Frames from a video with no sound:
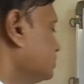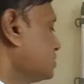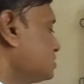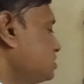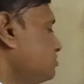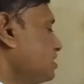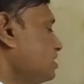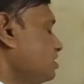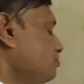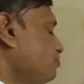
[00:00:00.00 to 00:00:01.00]

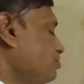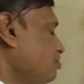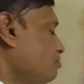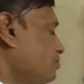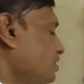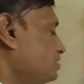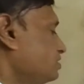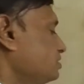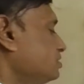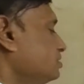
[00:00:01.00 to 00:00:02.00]
Similarly, if we operate
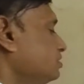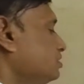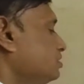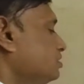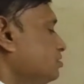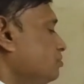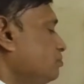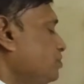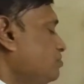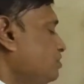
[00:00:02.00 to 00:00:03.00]

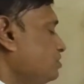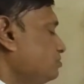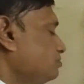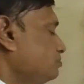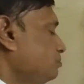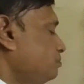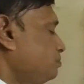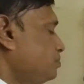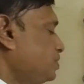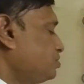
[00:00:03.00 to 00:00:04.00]
p1,
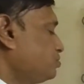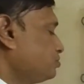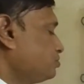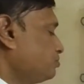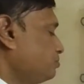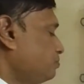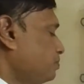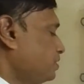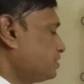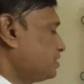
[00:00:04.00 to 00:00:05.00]
p2,
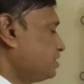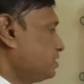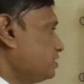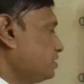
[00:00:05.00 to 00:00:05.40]
p3,